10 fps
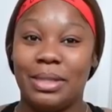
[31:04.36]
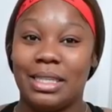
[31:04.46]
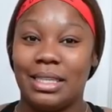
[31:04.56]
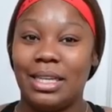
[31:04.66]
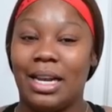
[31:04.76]
was
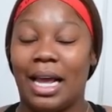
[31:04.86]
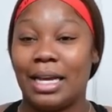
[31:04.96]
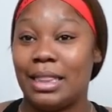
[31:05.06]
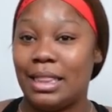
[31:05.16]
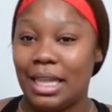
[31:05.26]
considered
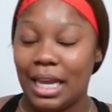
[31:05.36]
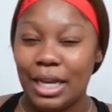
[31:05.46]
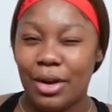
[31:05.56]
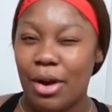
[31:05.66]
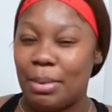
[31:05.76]
like a
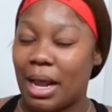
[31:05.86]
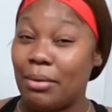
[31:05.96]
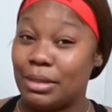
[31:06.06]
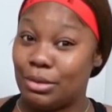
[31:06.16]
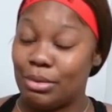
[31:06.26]
thick girl, but
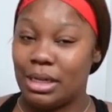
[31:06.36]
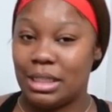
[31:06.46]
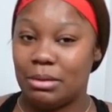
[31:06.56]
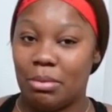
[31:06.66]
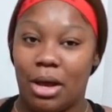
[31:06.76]
I was
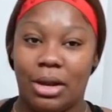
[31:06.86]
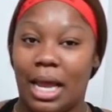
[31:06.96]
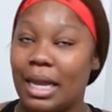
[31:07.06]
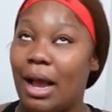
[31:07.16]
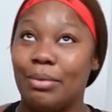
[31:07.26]
really small.
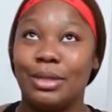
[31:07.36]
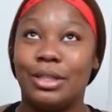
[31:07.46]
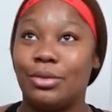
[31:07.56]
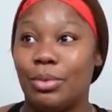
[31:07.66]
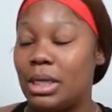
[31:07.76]
Like I
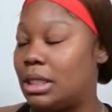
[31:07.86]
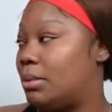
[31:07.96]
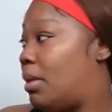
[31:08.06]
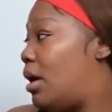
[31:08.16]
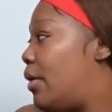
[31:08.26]
was really
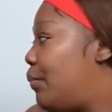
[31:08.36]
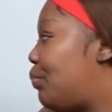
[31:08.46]
small.